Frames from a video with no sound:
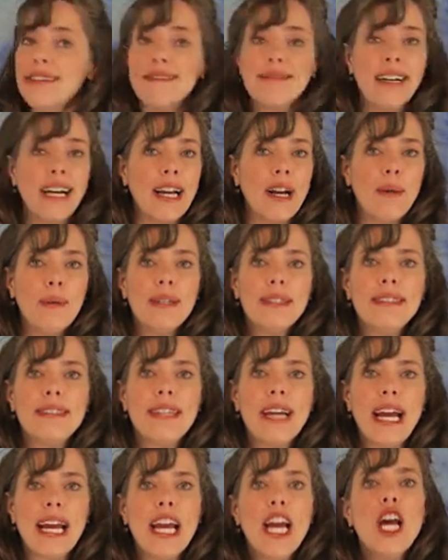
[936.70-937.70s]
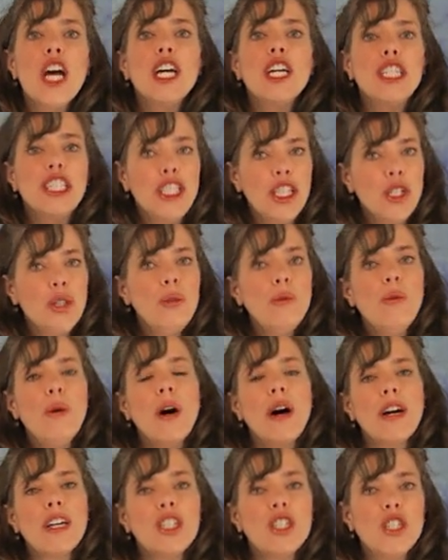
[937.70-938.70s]
I always say, you
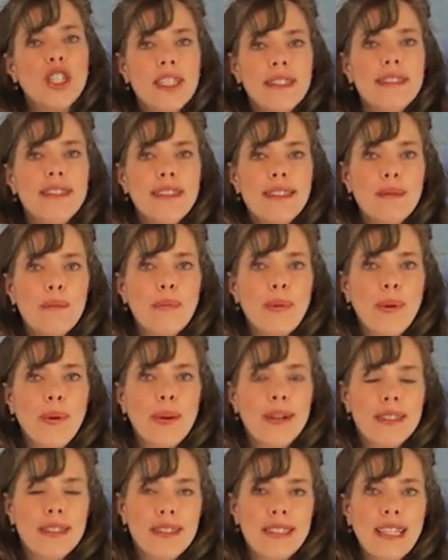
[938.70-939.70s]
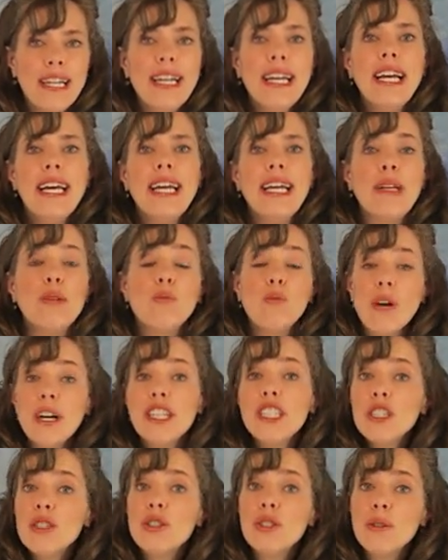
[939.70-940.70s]
are just as important in
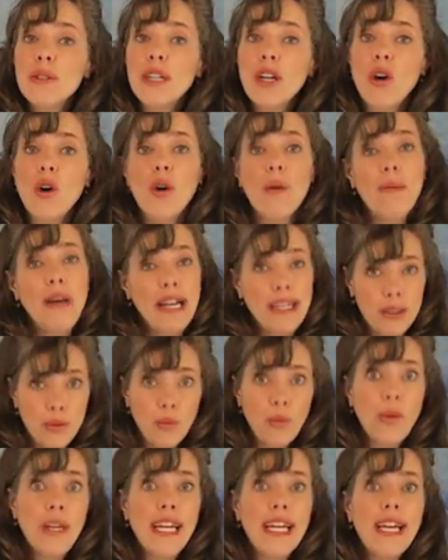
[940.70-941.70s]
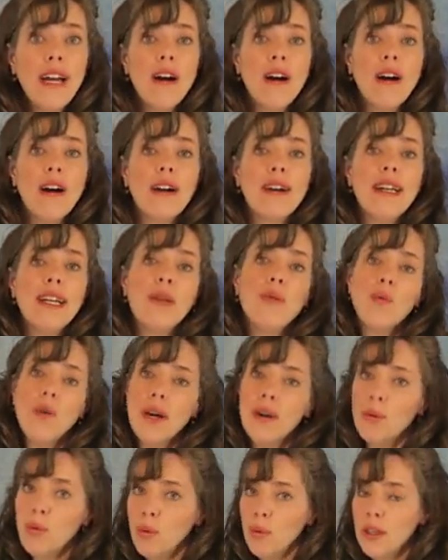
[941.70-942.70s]
what you do at home as we are in
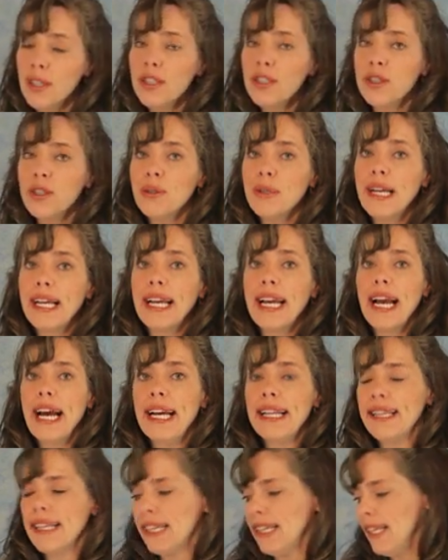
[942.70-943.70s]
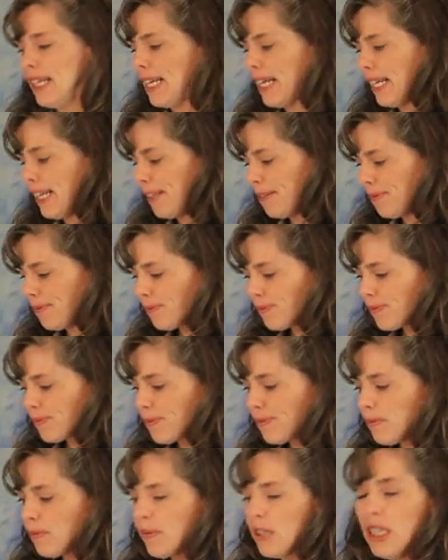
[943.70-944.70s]
what we're doing at the clinic.
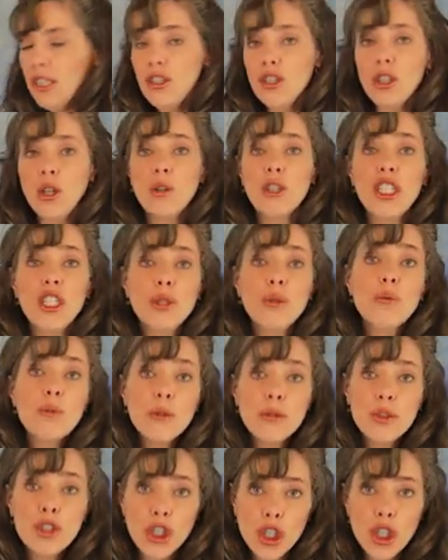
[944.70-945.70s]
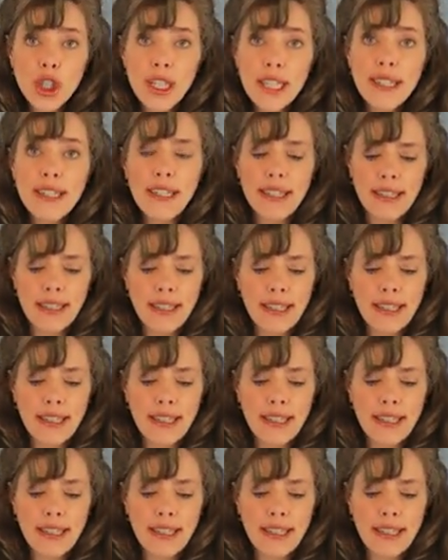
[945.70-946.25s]
So you should